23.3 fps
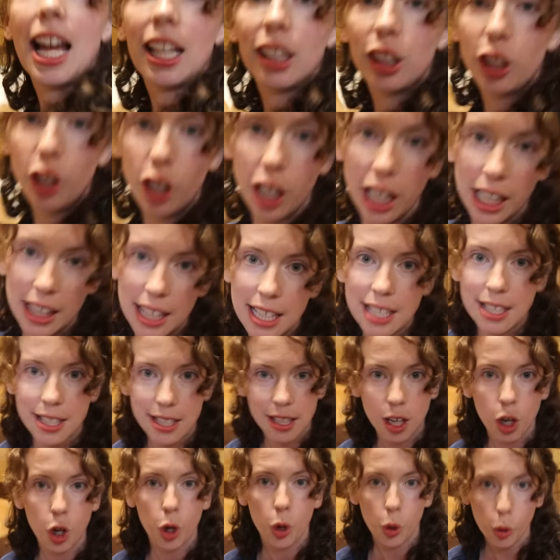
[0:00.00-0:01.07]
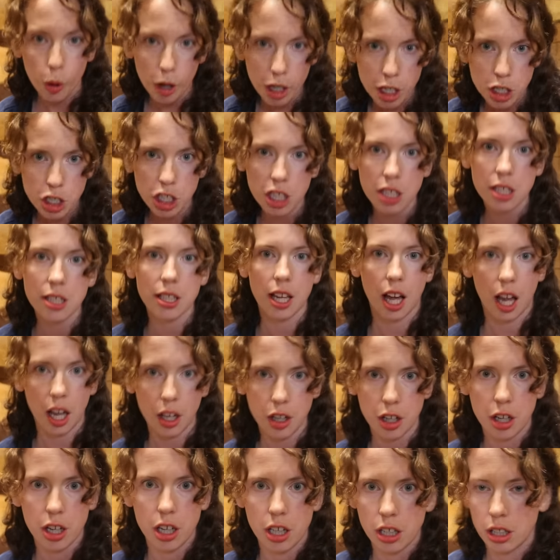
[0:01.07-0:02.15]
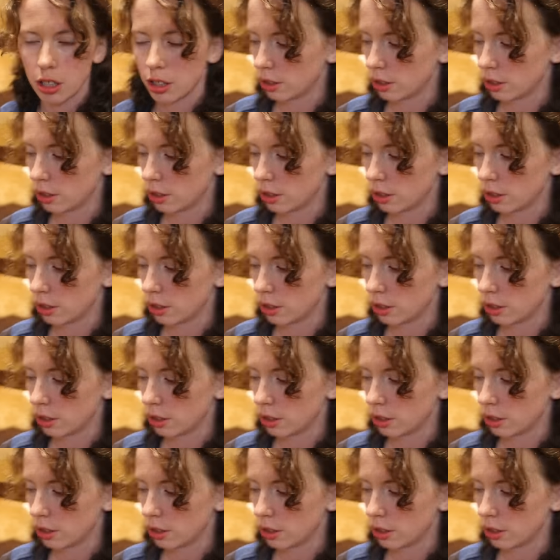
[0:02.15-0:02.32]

Look at this gorgeous udder.